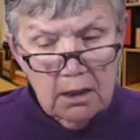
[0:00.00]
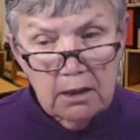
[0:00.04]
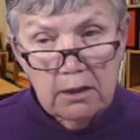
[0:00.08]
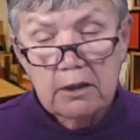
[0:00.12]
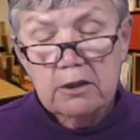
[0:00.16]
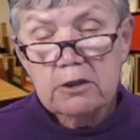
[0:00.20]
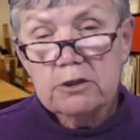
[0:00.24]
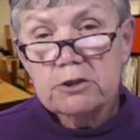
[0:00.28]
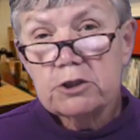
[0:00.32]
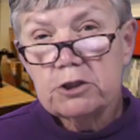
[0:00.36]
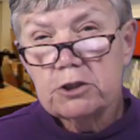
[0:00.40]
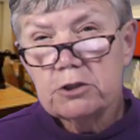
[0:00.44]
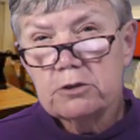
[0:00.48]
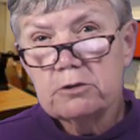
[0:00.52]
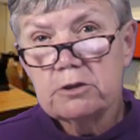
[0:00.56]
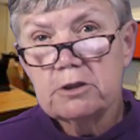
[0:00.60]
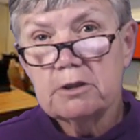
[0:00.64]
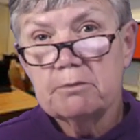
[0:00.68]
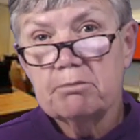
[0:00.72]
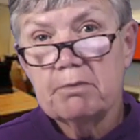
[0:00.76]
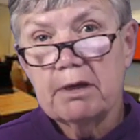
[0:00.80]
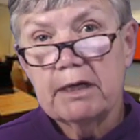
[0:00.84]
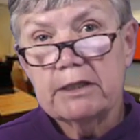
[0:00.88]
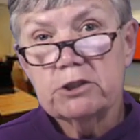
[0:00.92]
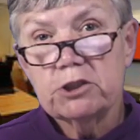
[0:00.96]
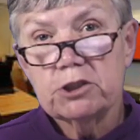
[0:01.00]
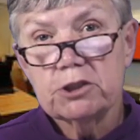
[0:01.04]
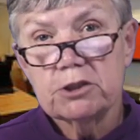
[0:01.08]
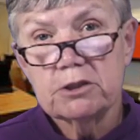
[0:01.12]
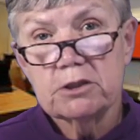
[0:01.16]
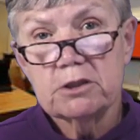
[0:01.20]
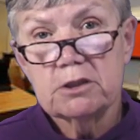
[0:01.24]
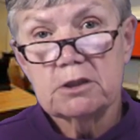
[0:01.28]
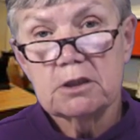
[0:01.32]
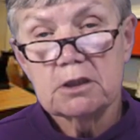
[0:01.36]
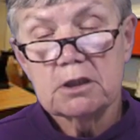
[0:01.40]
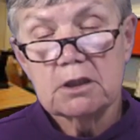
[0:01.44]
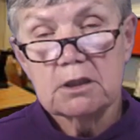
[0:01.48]
There are two
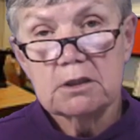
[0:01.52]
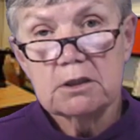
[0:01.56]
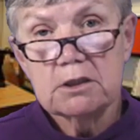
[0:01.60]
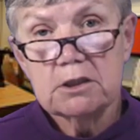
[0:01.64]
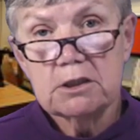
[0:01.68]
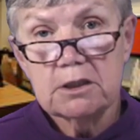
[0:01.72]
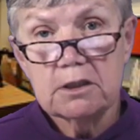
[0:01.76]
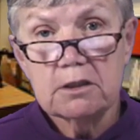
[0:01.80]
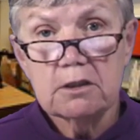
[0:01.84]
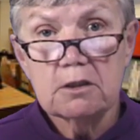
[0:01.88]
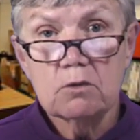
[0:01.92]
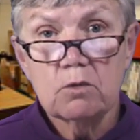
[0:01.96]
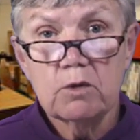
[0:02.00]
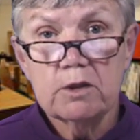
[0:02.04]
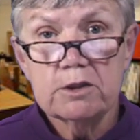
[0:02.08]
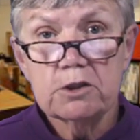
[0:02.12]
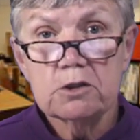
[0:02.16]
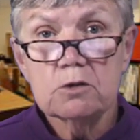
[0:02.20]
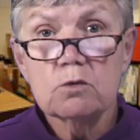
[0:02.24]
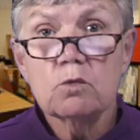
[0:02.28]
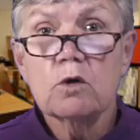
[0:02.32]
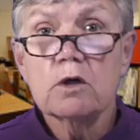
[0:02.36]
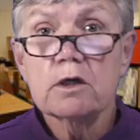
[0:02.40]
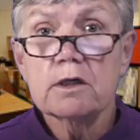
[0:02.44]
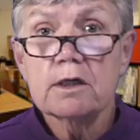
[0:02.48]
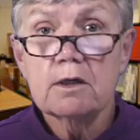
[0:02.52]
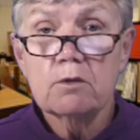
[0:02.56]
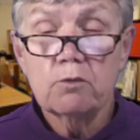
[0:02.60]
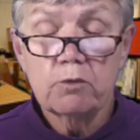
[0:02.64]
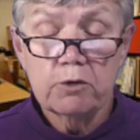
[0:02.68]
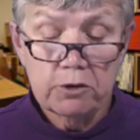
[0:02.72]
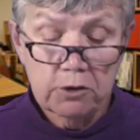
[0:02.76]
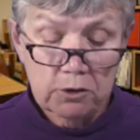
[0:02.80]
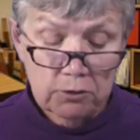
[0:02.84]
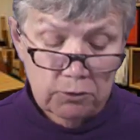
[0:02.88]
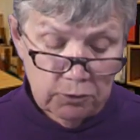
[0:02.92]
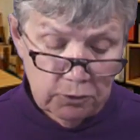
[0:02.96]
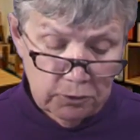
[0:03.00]
dimensions to consider when you're working
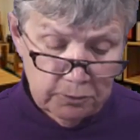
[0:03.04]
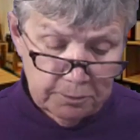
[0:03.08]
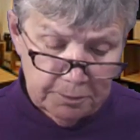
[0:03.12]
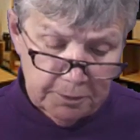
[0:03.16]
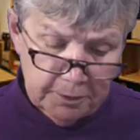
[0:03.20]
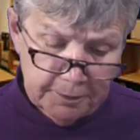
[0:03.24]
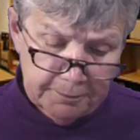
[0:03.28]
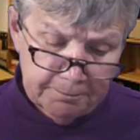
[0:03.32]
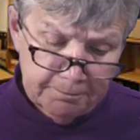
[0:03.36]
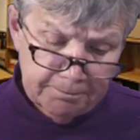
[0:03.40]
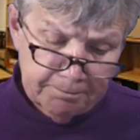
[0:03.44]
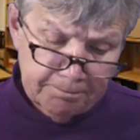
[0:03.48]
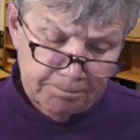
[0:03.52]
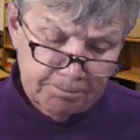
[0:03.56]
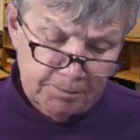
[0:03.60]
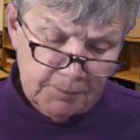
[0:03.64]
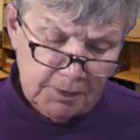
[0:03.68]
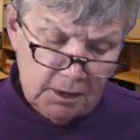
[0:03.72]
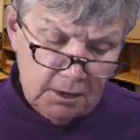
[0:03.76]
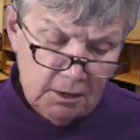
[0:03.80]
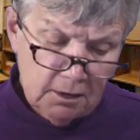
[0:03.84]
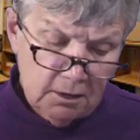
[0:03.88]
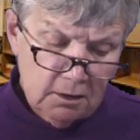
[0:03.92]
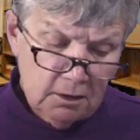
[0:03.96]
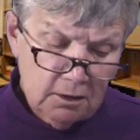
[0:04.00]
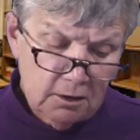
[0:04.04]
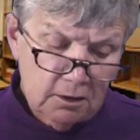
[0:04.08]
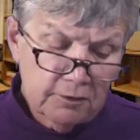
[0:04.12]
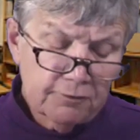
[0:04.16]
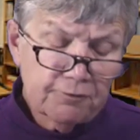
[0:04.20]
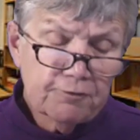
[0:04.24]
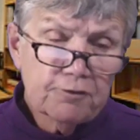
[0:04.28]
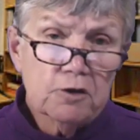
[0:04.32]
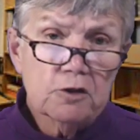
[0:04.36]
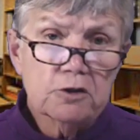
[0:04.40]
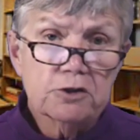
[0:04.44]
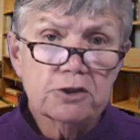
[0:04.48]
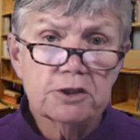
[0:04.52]
with a group. The
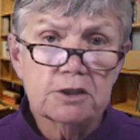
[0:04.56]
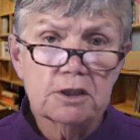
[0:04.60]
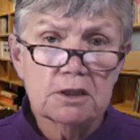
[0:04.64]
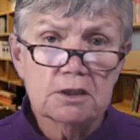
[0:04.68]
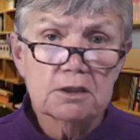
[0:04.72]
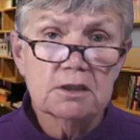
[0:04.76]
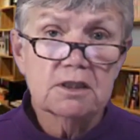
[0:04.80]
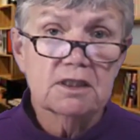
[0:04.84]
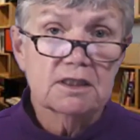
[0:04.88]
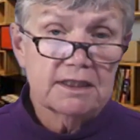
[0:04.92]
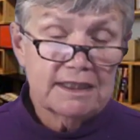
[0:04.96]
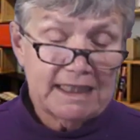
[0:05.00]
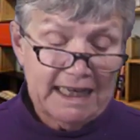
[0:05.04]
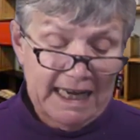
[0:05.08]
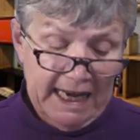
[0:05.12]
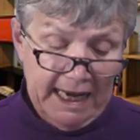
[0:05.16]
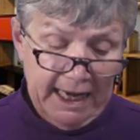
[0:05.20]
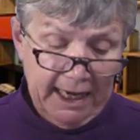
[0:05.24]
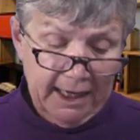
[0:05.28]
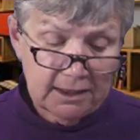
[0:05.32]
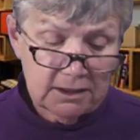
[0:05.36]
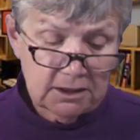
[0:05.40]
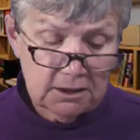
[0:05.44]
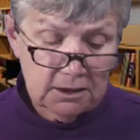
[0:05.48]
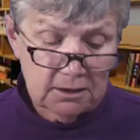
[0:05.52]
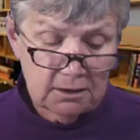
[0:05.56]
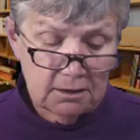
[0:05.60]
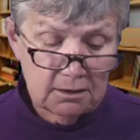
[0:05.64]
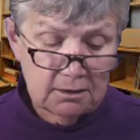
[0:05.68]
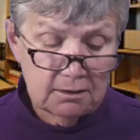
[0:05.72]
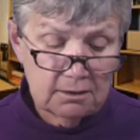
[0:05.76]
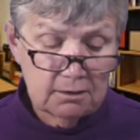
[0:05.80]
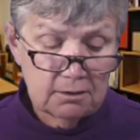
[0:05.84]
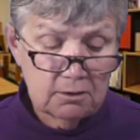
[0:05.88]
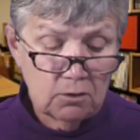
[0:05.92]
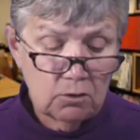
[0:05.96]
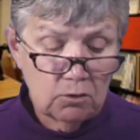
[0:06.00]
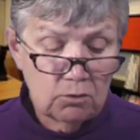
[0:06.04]
first is the task
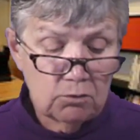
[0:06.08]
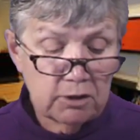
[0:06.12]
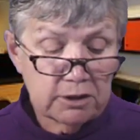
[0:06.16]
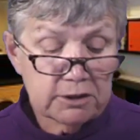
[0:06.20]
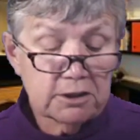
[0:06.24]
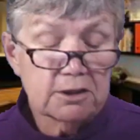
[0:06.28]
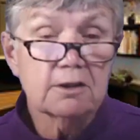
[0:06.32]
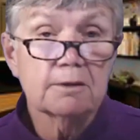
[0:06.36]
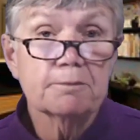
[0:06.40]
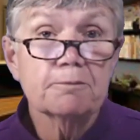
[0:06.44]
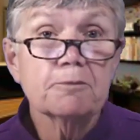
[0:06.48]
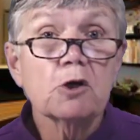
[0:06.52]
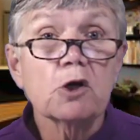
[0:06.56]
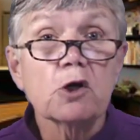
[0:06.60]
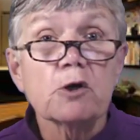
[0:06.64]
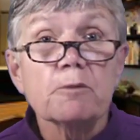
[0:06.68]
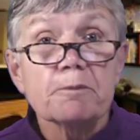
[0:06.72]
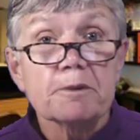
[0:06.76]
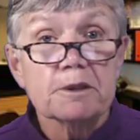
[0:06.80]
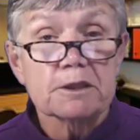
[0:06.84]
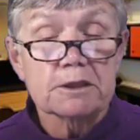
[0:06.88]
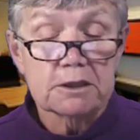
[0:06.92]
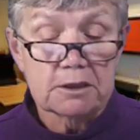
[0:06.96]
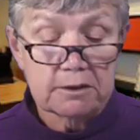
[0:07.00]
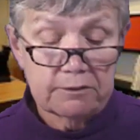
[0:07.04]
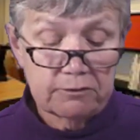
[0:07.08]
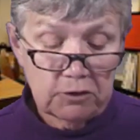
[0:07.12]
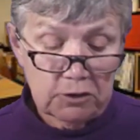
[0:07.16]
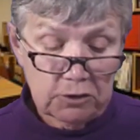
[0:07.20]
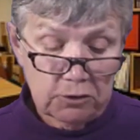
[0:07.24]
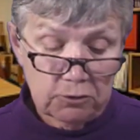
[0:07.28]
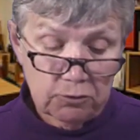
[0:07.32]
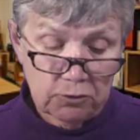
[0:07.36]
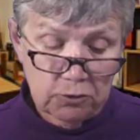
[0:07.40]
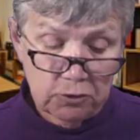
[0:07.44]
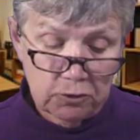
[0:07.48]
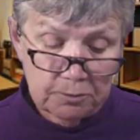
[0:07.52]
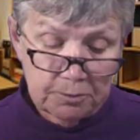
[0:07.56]
what's the purpose of the
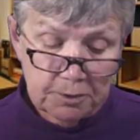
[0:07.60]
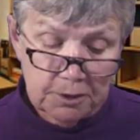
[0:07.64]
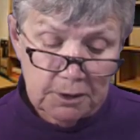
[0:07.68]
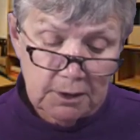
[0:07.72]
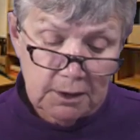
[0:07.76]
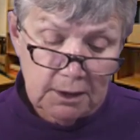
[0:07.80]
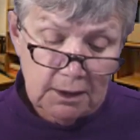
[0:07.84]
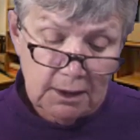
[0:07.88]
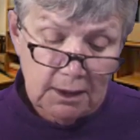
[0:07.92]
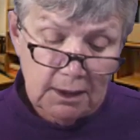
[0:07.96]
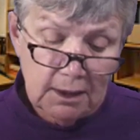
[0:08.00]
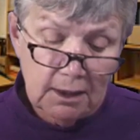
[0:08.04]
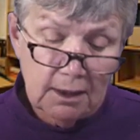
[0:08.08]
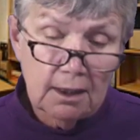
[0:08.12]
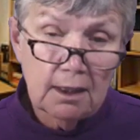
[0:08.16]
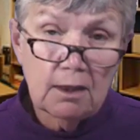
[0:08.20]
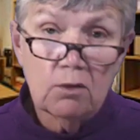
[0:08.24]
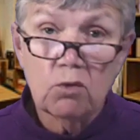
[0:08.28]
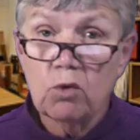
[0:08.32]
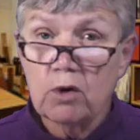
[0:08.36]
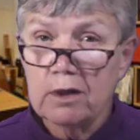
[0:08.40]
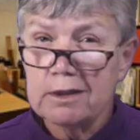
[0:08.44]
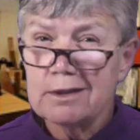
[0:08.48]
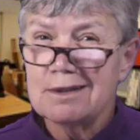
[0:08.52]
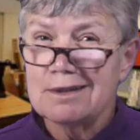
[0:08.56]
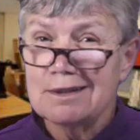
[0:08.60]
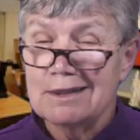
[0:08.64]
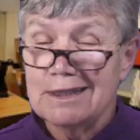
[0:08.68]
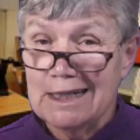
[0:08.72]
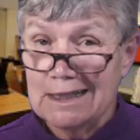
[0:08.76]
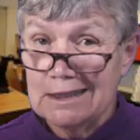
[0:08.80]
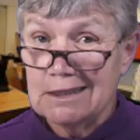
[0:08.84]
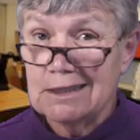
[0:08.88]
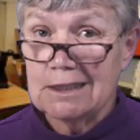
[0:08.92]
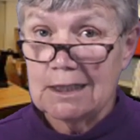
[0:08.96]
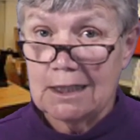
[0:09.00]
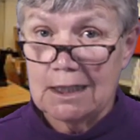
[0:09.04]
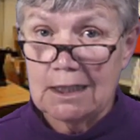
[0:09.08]
group and what
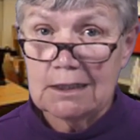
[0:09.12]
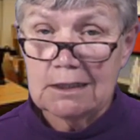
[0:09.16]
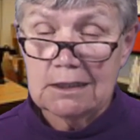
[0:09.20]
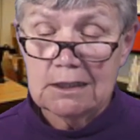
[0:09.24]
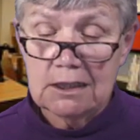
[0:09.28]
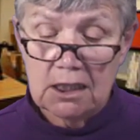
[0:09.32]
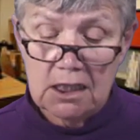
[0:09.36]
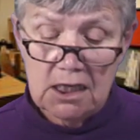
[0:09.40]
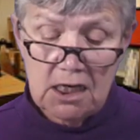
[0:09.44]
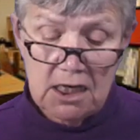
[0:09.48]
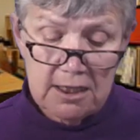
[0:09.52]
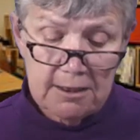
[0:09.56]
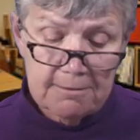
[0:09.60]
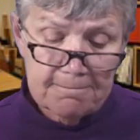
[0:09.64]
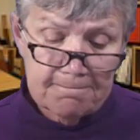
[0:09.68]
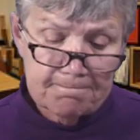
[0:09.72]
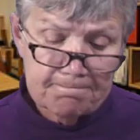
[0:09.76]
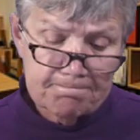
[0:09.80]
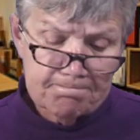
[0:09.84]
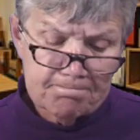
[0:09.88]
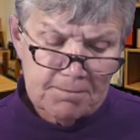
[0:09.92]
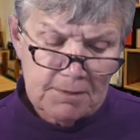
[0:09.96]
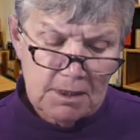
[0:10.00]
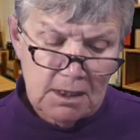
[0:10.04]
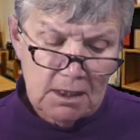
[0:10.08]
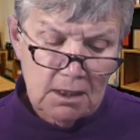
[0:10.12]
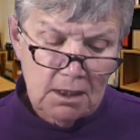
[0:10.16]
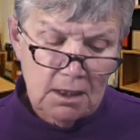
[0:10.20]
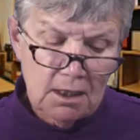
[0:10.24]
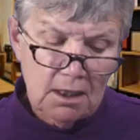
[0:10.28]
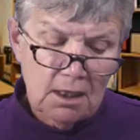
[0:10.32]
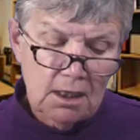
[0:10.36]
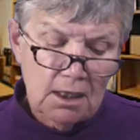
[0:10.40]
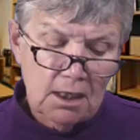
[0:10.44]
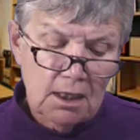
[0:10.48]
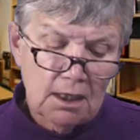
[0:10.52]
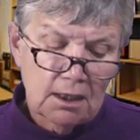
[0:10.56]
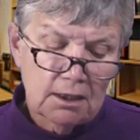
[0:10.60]
needs to get done.
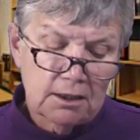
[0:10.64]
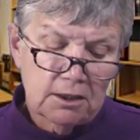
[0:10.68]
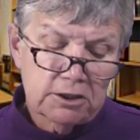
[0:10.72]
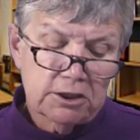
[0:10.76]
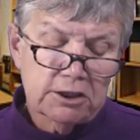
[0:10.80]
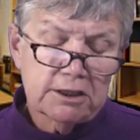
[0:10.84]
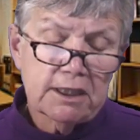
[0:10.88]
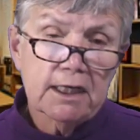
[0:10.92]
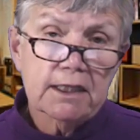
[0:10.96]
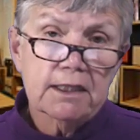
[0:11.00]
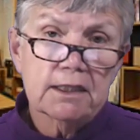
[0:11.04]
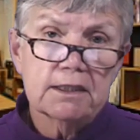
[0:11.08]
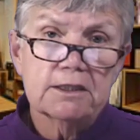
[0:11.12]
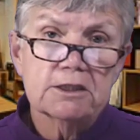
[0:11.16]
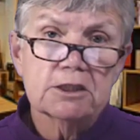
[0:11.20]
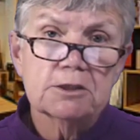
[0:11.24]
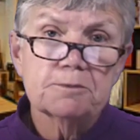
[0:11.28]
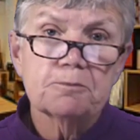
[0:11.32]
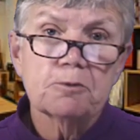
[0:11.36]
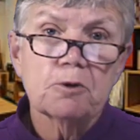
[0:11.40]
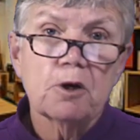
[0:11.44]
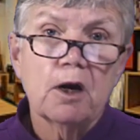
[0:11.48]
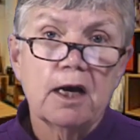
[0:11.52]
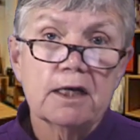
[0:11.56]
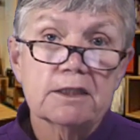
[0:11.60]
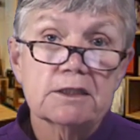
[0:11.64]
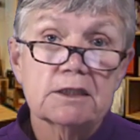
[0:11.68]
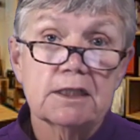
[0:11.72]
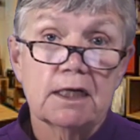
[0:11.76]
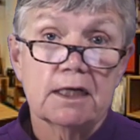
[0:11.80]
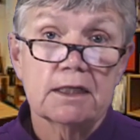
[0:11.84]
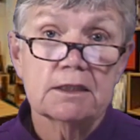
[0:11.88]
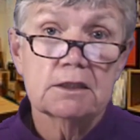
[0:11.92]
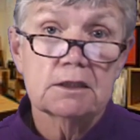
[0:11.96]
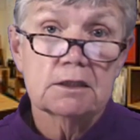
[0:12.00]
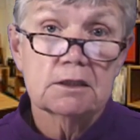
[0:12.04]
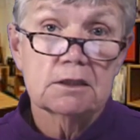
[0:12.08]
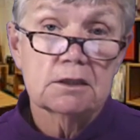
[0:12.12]
And the second is
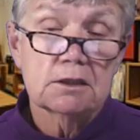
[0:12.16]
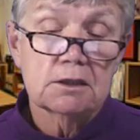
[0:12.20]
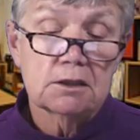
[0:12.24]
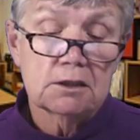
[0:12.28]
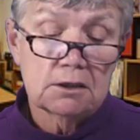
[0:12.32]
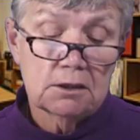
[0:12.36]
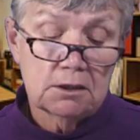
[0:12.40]
process